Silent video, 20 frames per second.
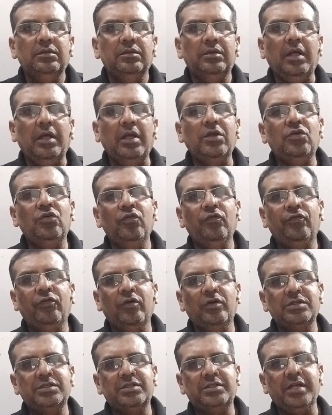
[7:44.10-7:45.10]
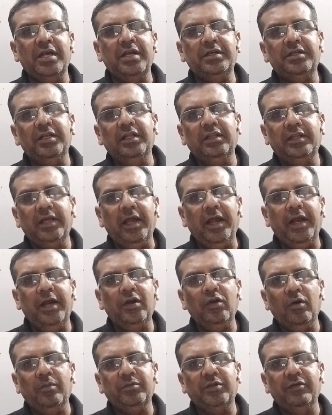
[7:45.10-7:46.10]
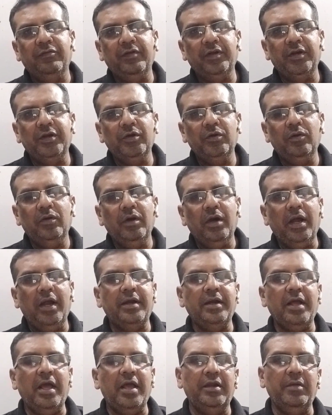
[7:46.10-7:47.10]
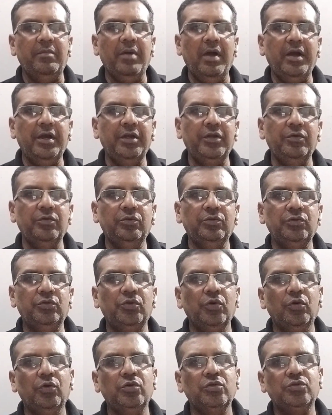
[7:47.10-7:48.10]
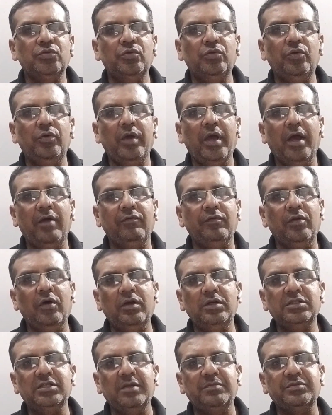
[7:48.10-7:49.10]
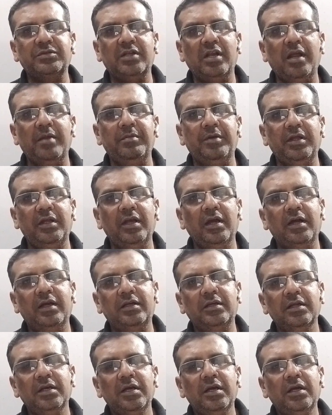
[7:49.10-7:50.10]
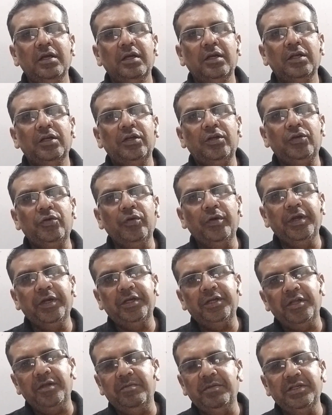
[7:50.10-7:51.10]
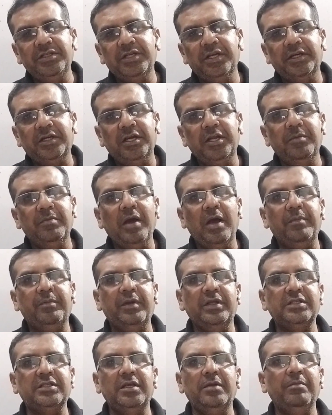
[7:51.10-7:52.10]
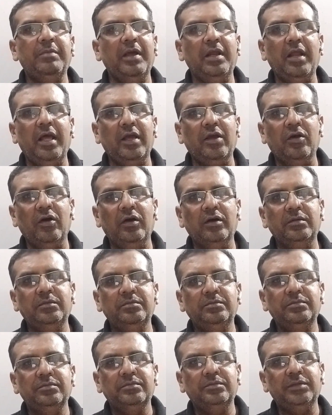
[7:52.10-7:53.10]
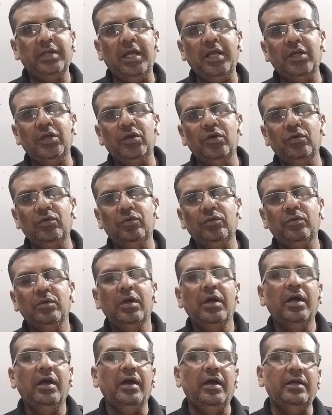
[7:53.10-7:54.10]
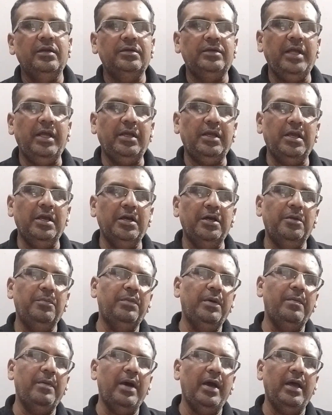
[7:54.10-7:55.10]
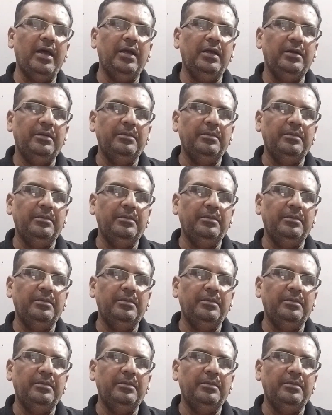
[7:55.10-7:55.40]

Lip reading: Thank you for staying till the end of the video, and I remind you, those who have not subscribed yet, do it immediately by pressing bell icon. Thank you, take care, bye bye.